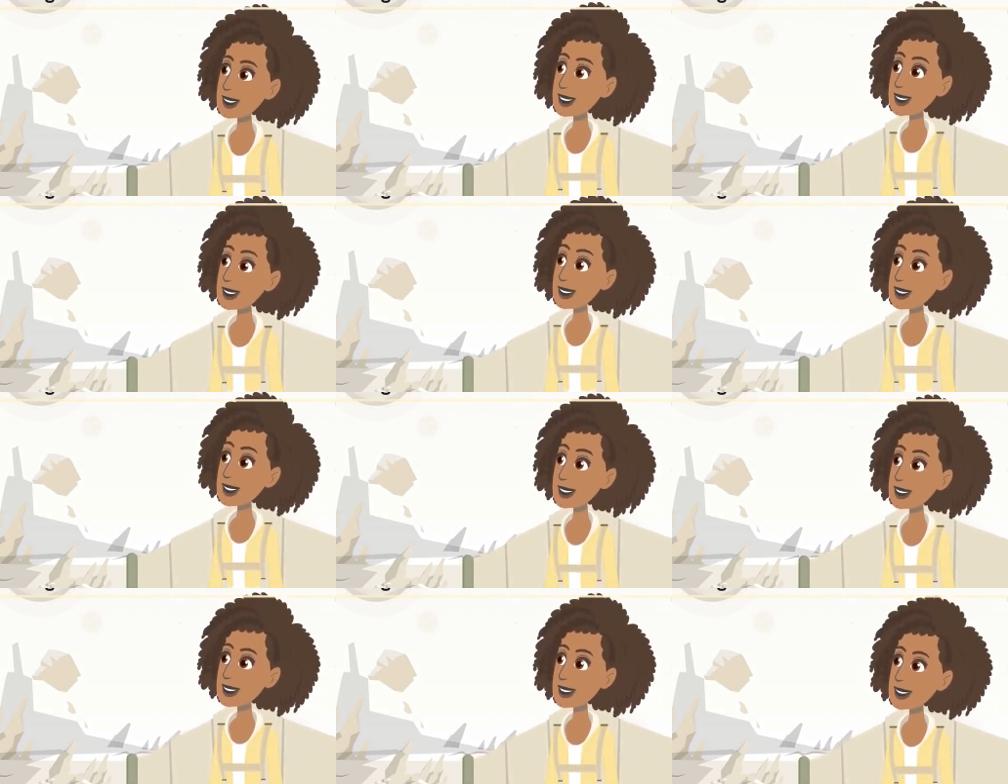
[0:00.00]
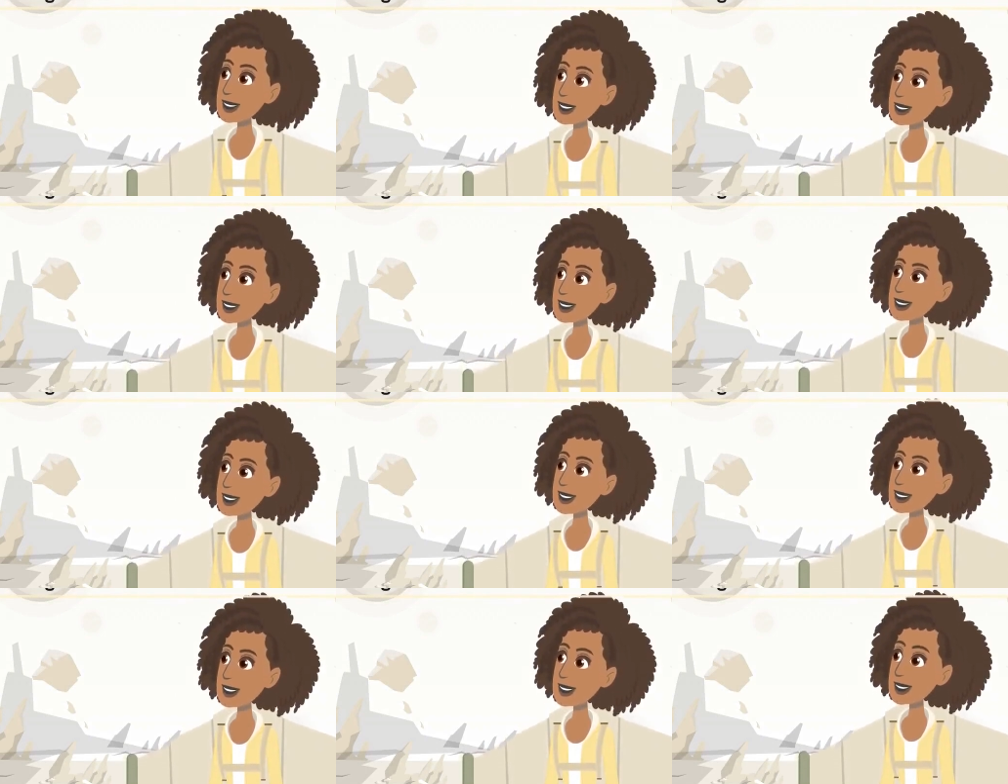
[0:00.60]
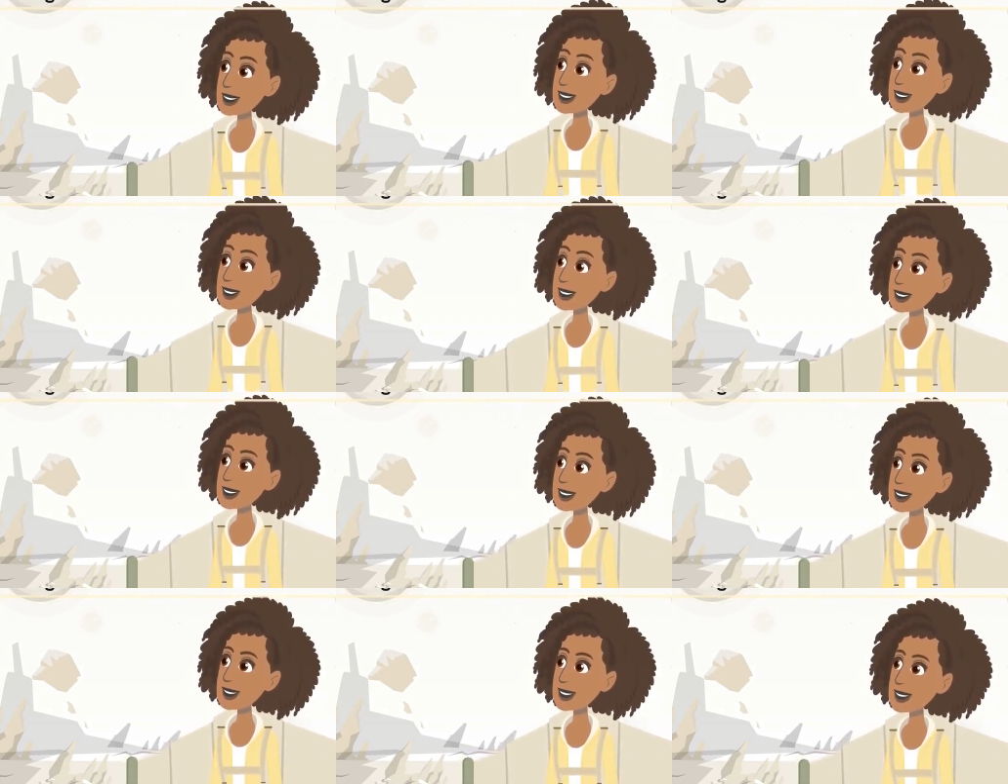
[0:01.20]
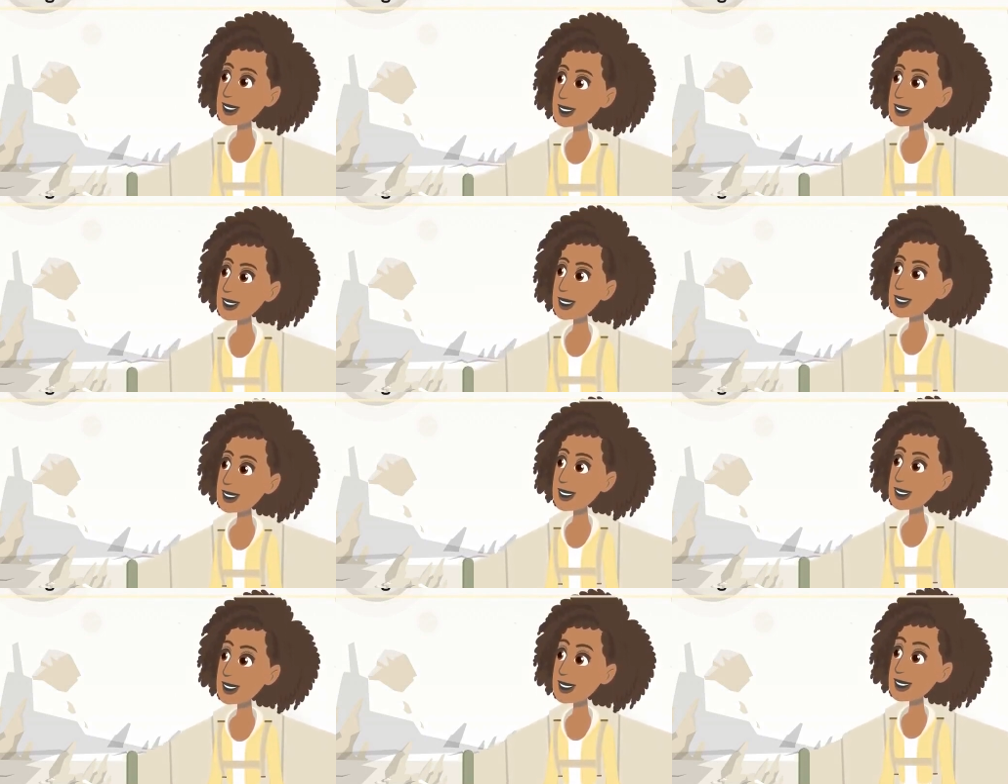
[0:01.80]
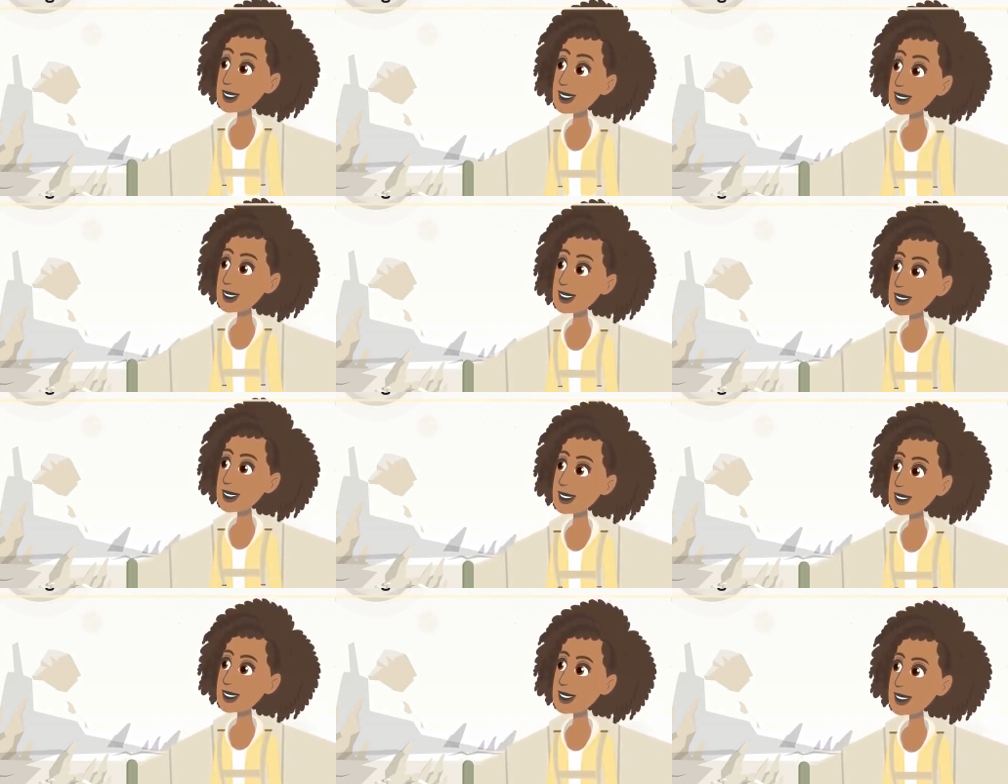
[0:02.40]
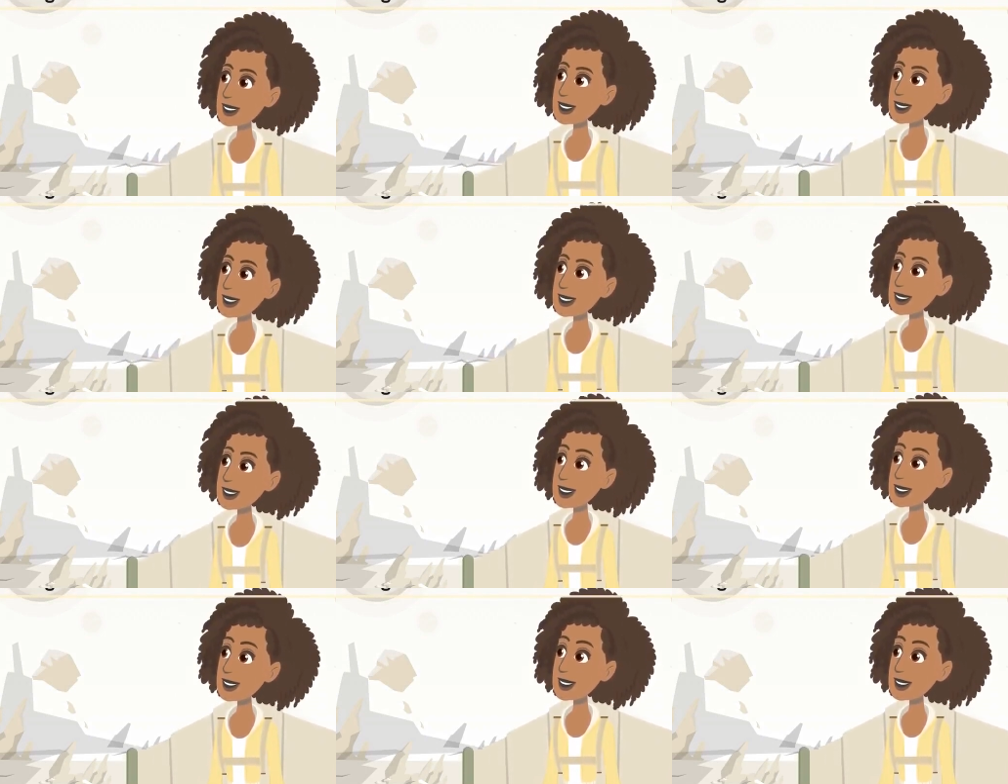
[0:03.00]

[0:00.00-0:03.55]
galaxies are thought to form through the merging of smaller galaxies.